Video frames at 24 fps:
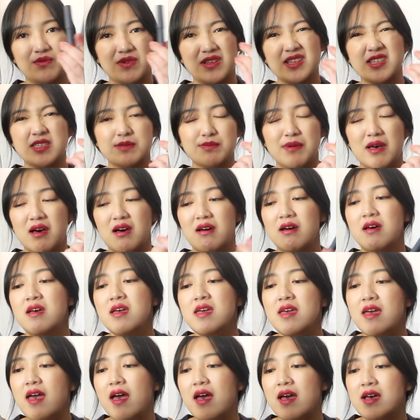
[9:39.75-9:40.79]
really small.
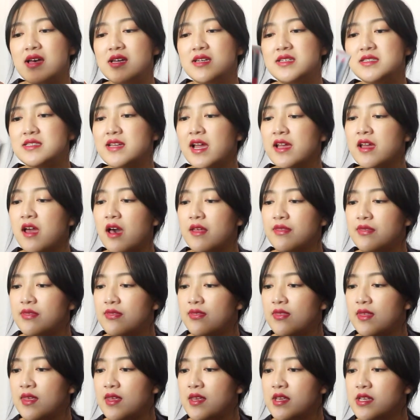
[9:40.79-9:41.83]
And I got
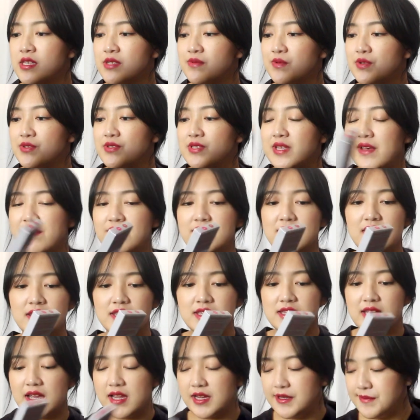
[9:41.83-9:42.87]
these for
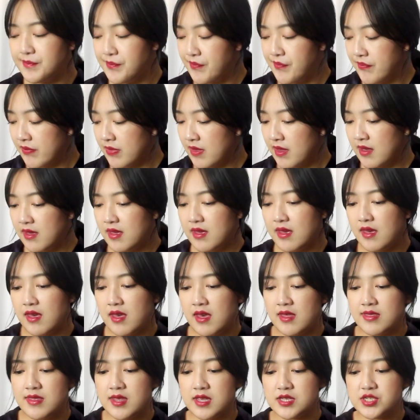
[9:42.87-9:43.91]
$7.99.
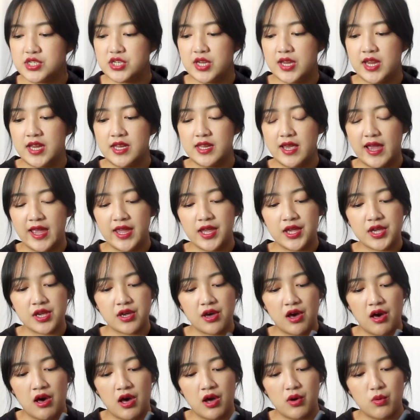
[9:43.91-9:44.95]
And this shade I
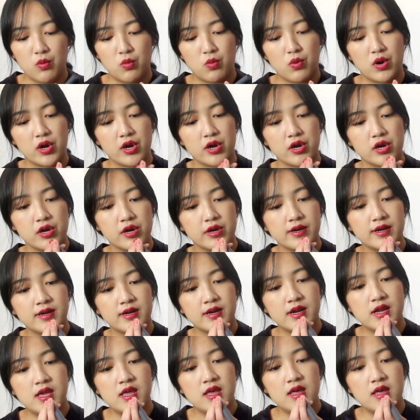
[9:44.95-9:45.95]
got were